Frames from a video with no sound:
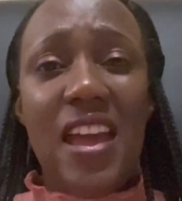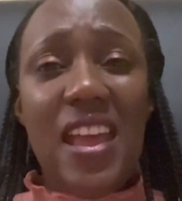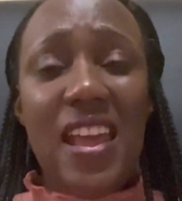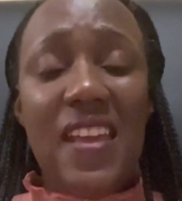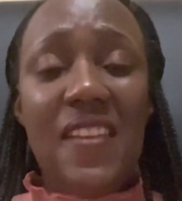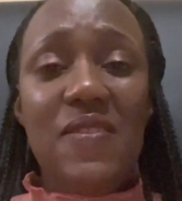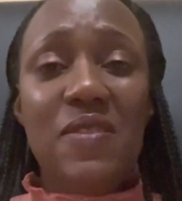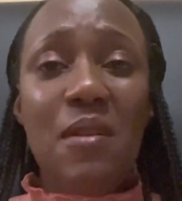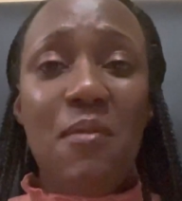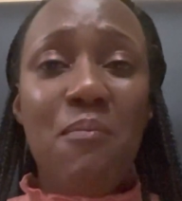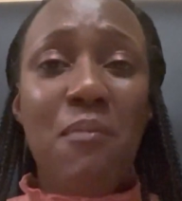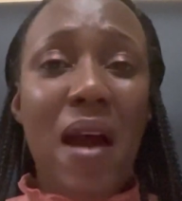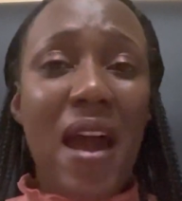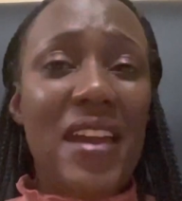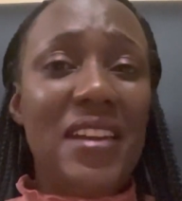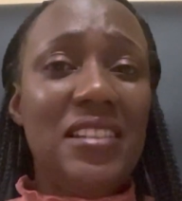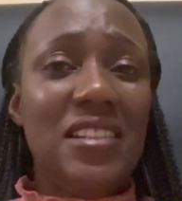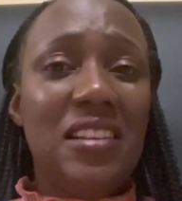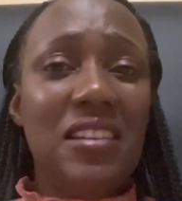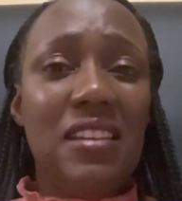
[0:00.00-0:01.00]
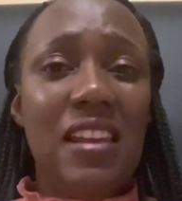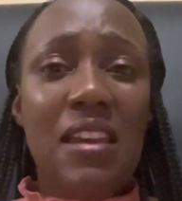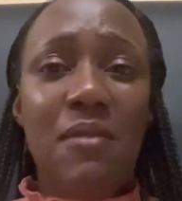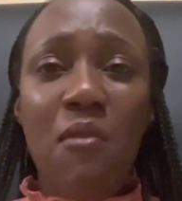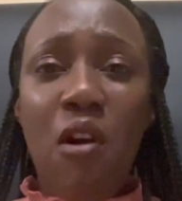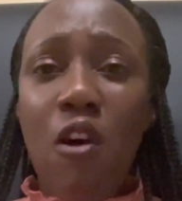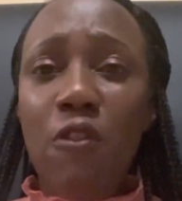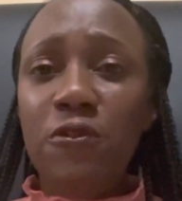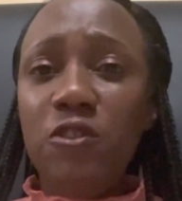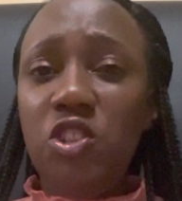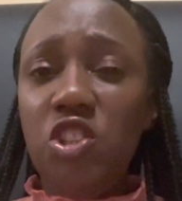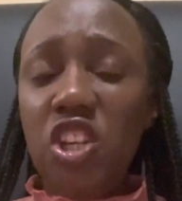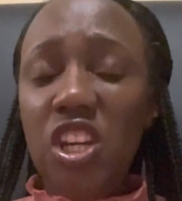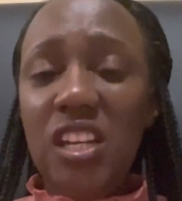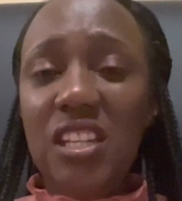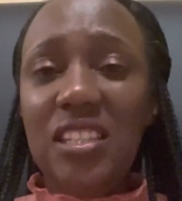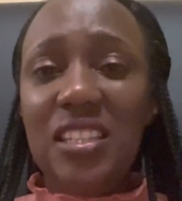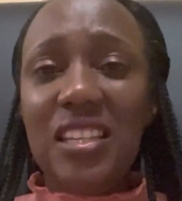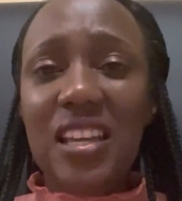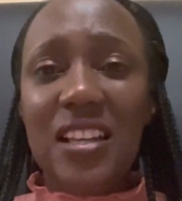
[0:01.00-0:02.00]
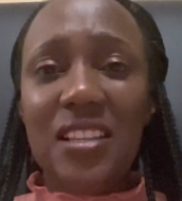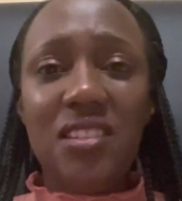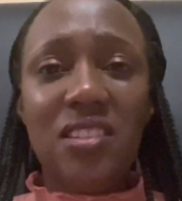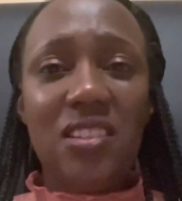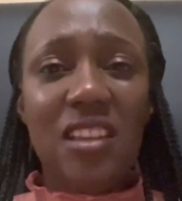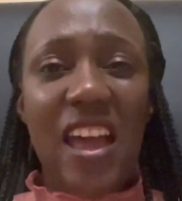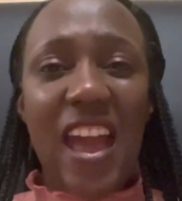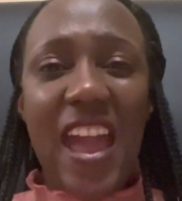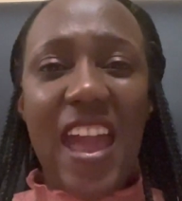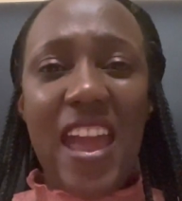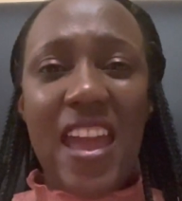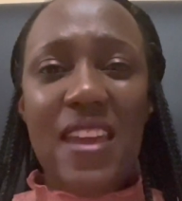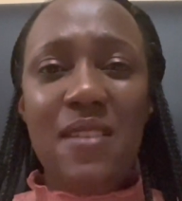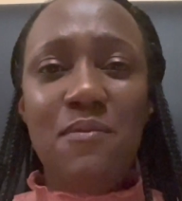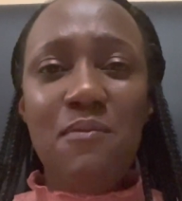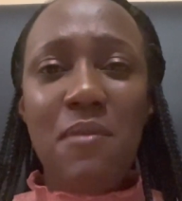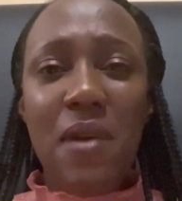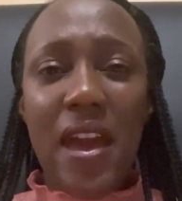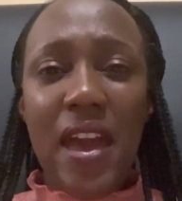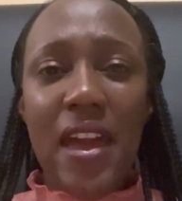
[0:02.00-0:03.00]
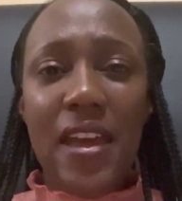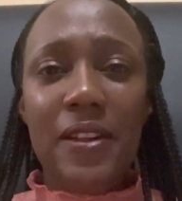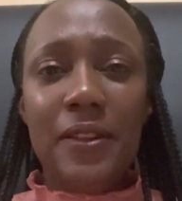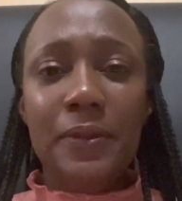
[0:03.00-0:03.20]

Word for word: in the mighty name of Jesus. Amen.